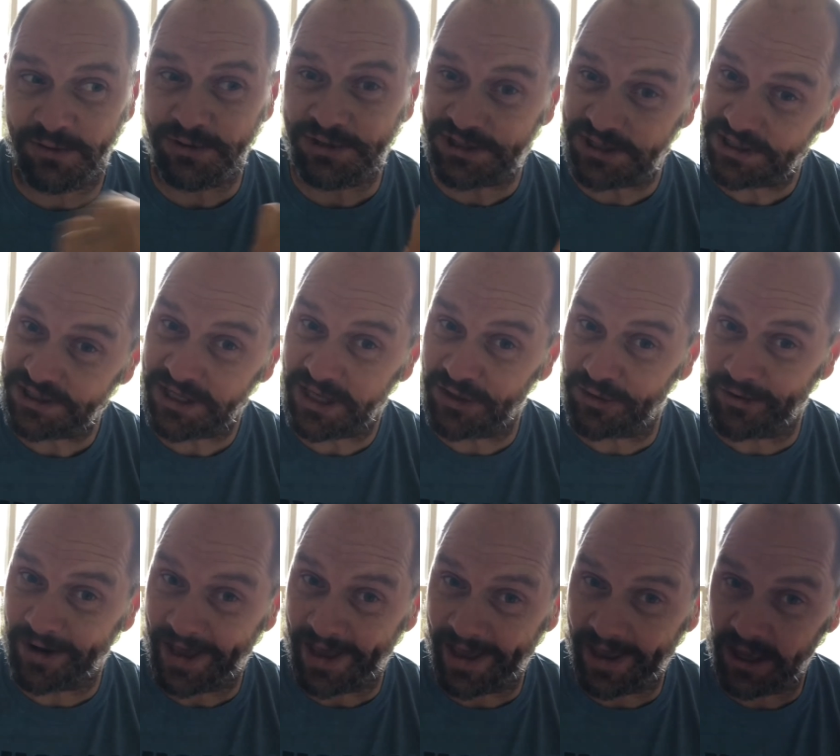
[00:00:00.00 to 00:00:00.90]
was just the other
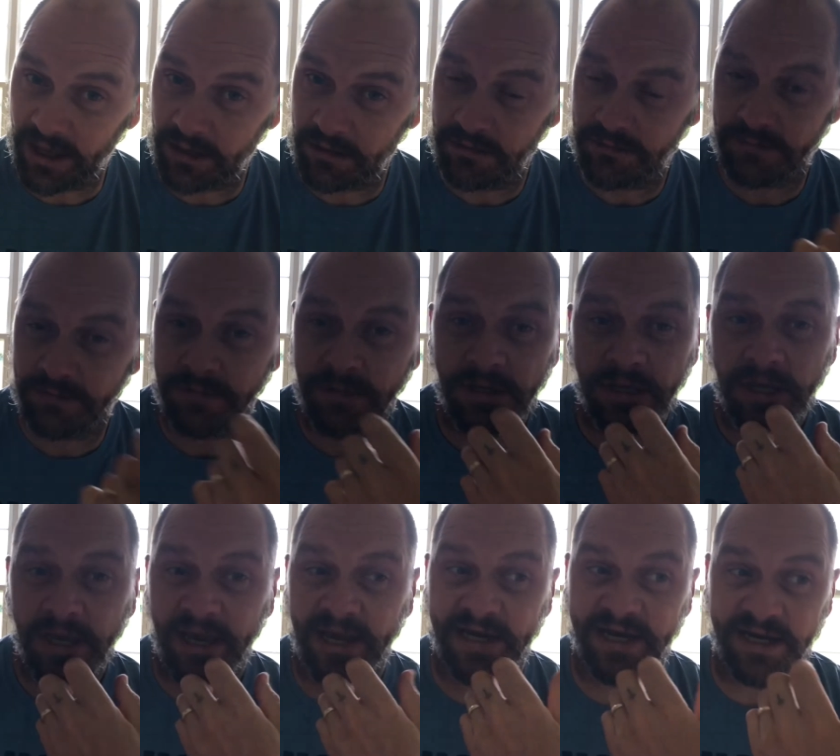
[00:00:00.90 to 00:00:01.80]
day,
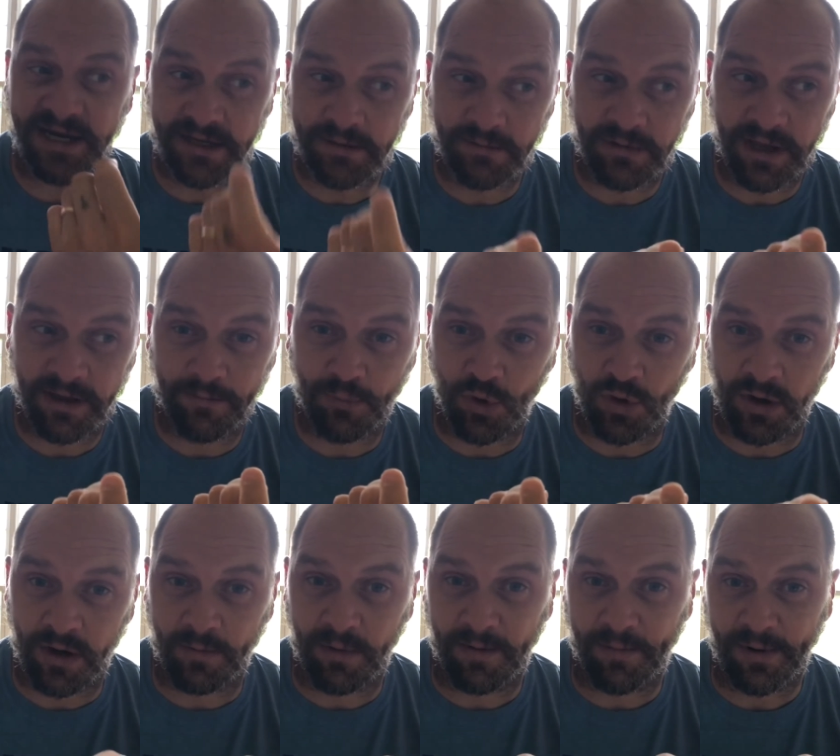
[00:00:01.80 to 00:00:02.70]
and he didn't get born
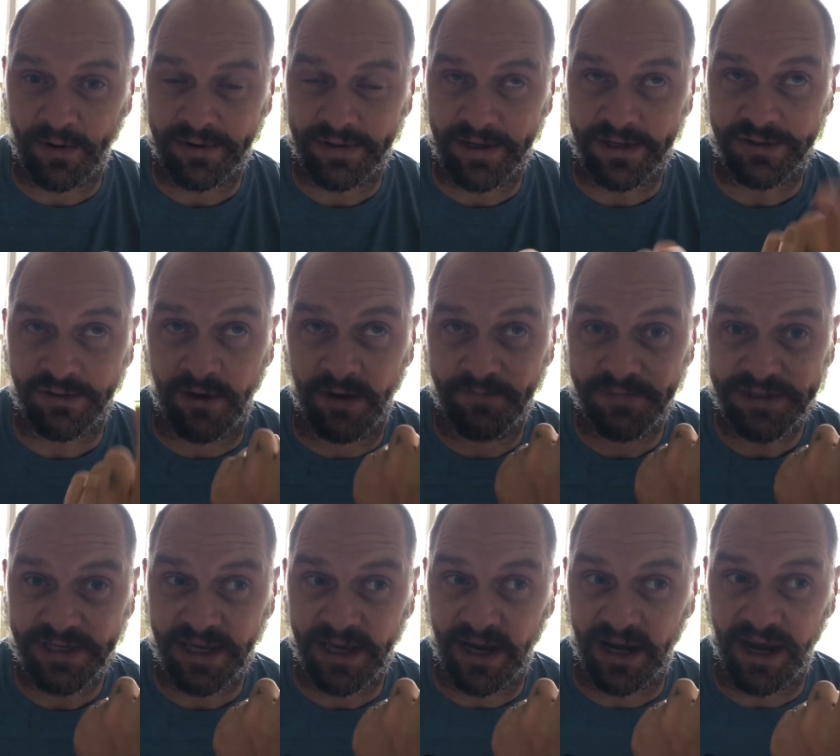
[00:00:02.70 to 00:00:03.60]
on my birthday, so I'm
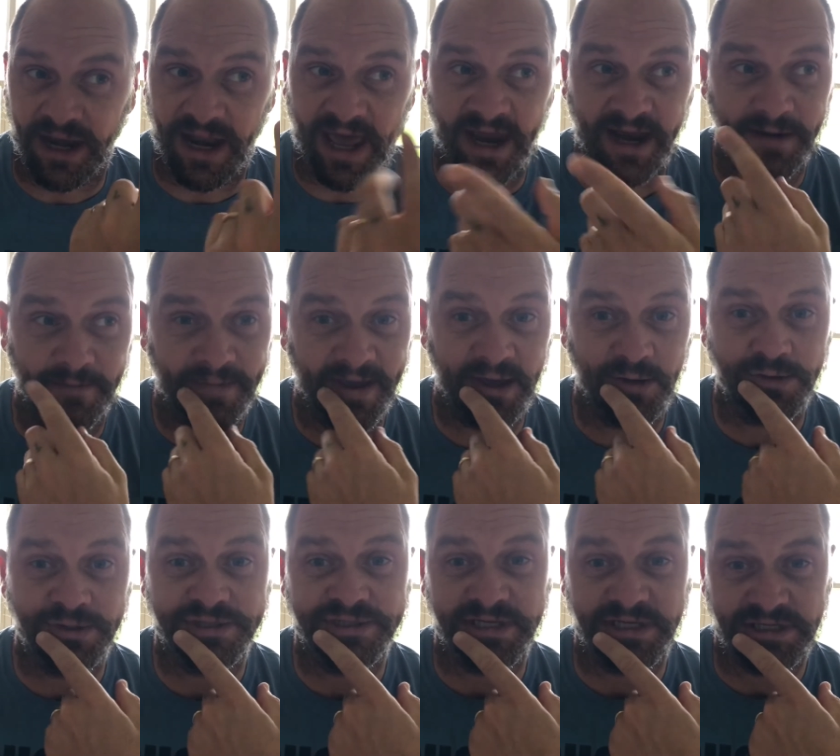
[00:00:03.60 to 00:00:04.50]
saying nine
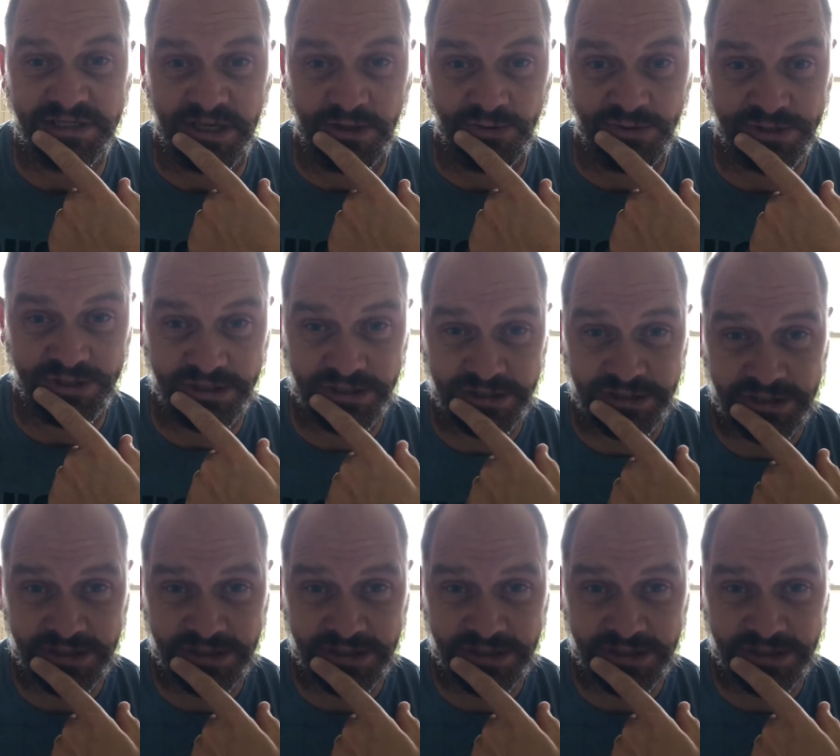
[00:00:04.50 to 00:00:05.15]
pounds six ounces.